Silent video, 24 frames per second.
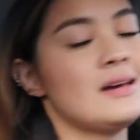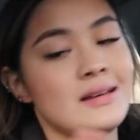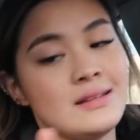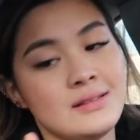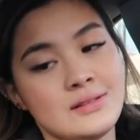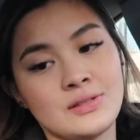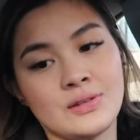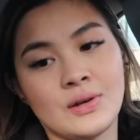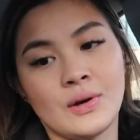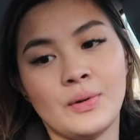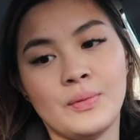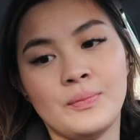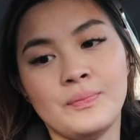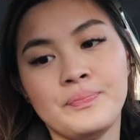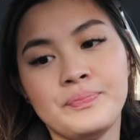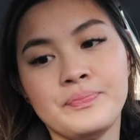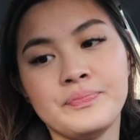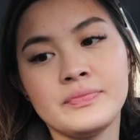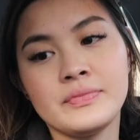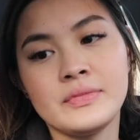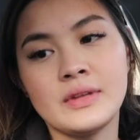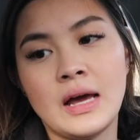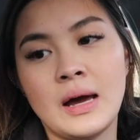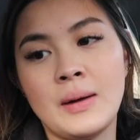And so
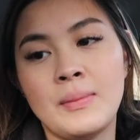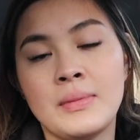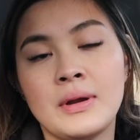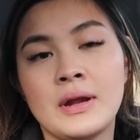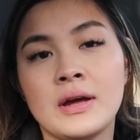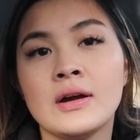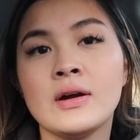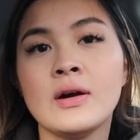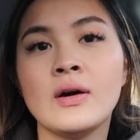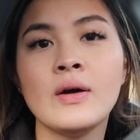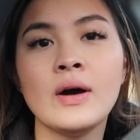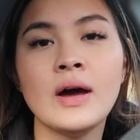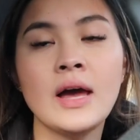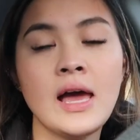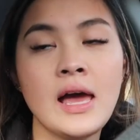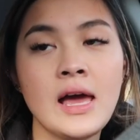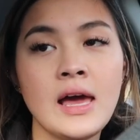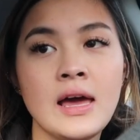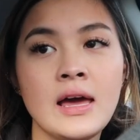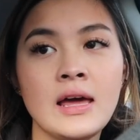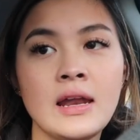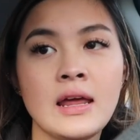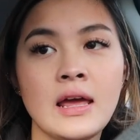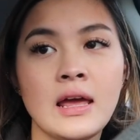I'm gonna go
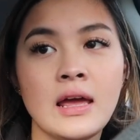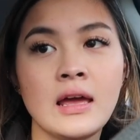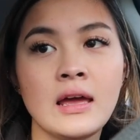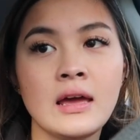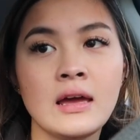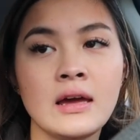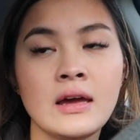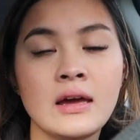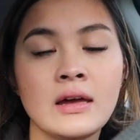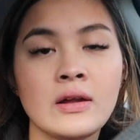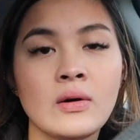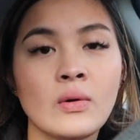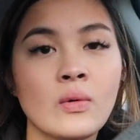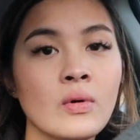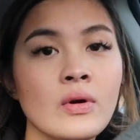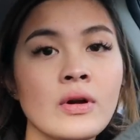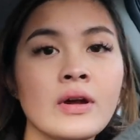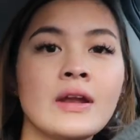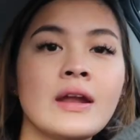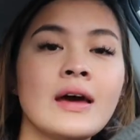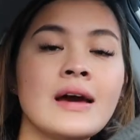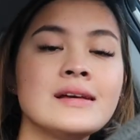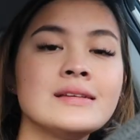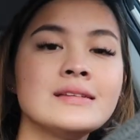ahead and
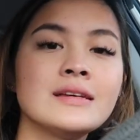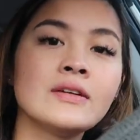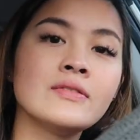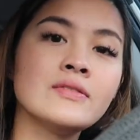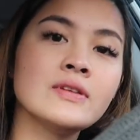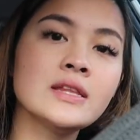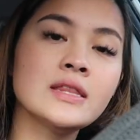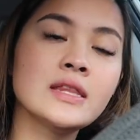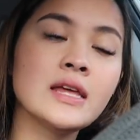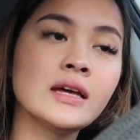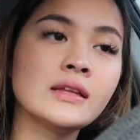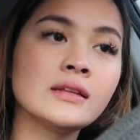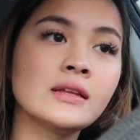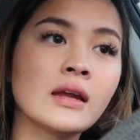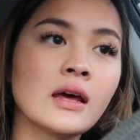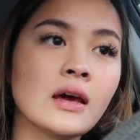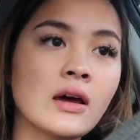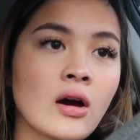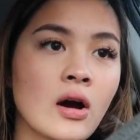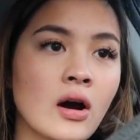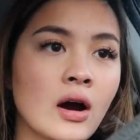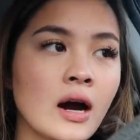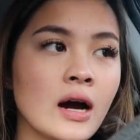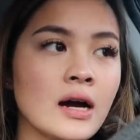organize everything that
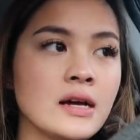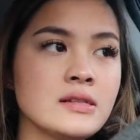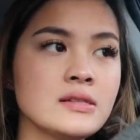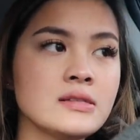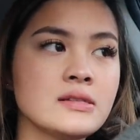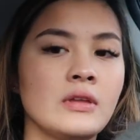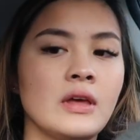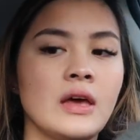I got